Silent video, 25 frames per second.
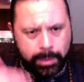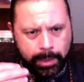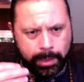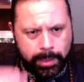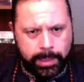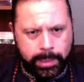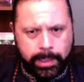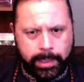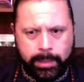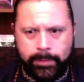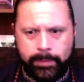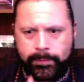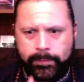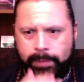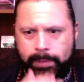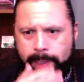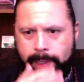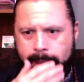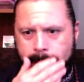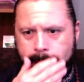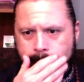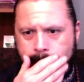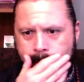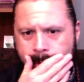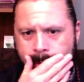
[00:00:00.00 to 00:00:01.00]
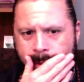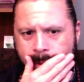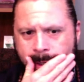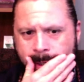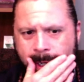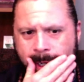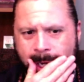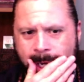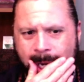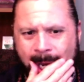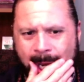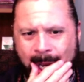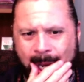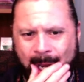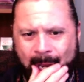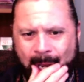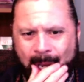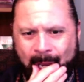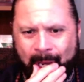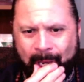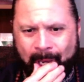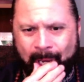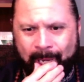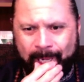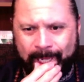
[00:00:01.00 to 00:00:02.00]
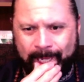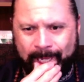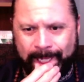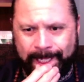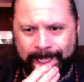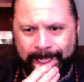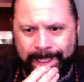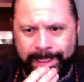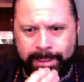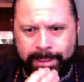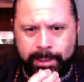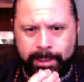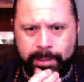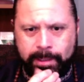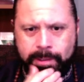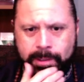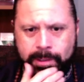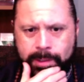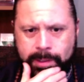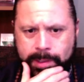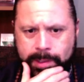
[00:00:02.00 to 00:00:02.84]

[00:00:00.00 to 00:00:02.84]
And now finally, let's